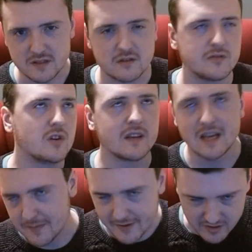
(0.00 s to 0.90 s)
so if you only
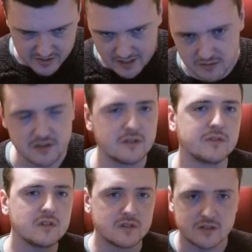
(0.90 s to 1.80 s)
care about the channel
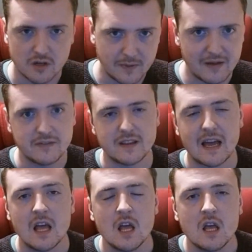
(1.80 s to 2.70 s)
stuff, you can stop after
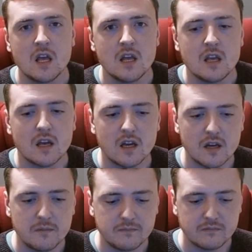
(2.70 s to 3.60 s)

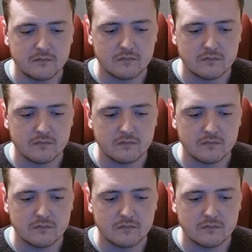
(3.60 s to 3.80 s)
that.